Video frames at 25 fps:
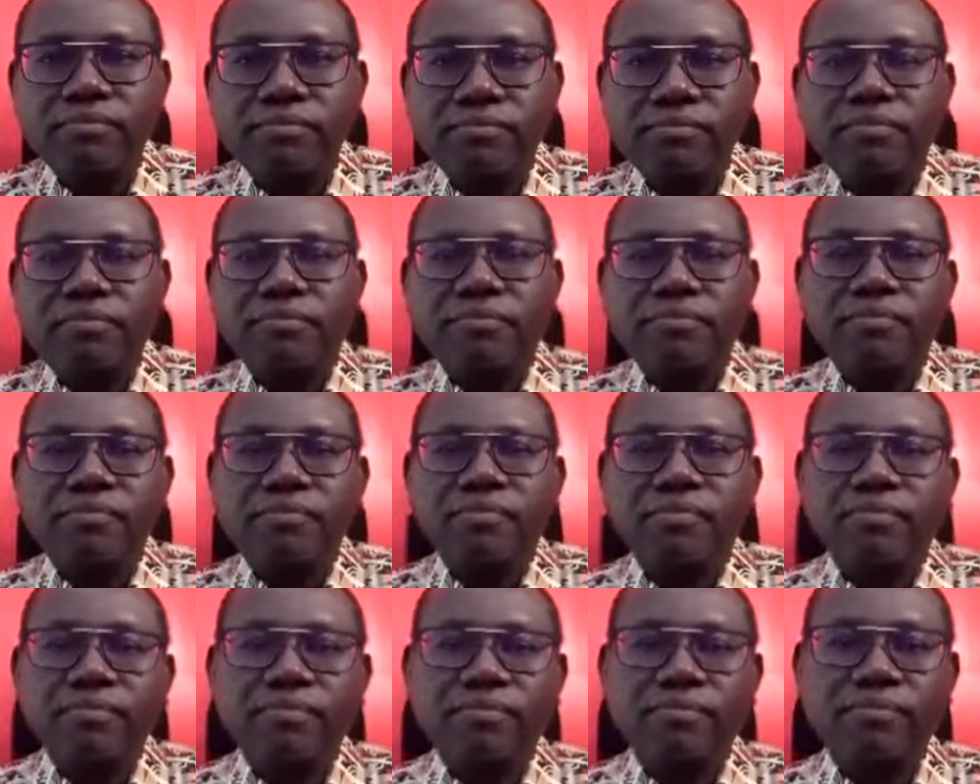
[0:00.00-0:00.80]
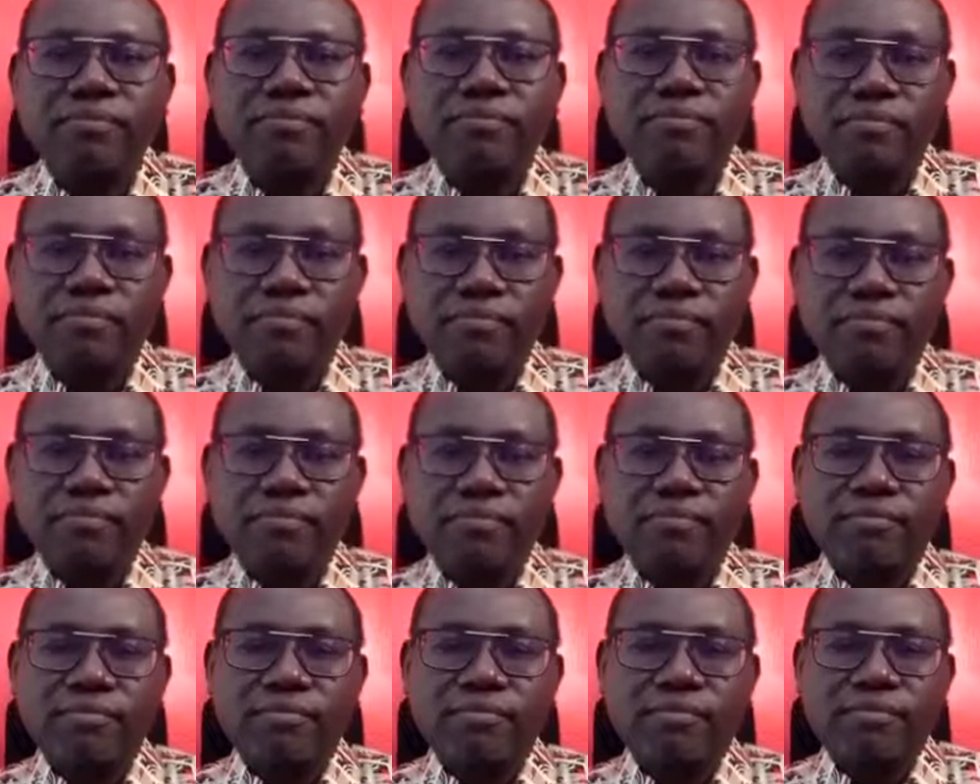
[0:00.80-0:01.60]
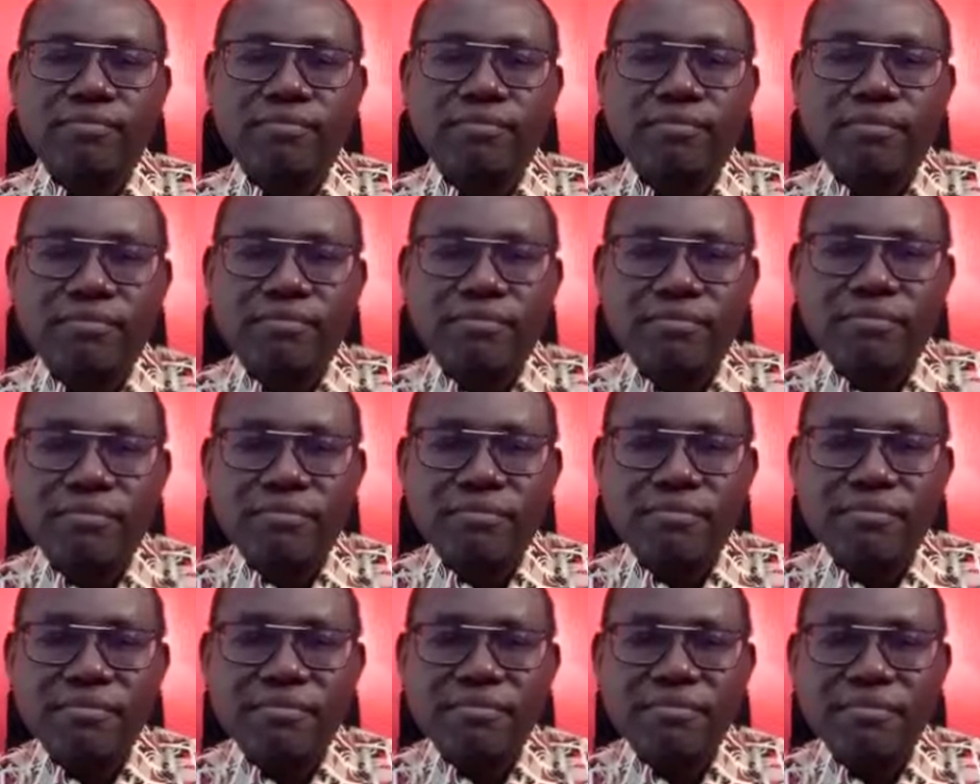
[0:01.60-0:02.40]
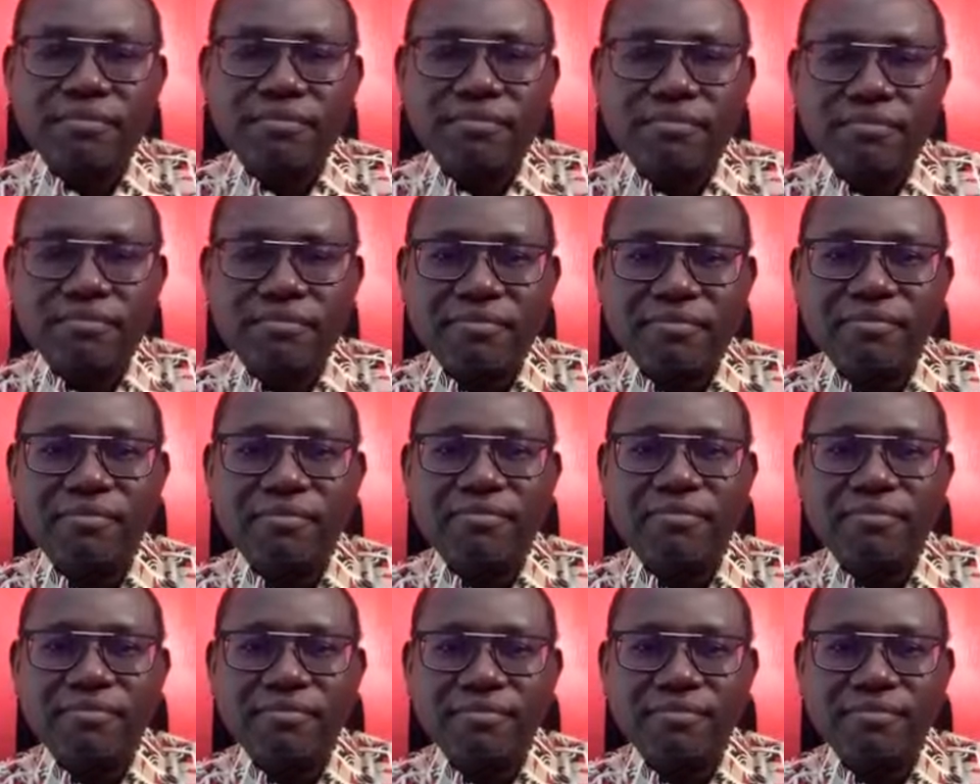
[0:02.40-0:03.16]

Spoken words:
No words are spoken by the person on screen.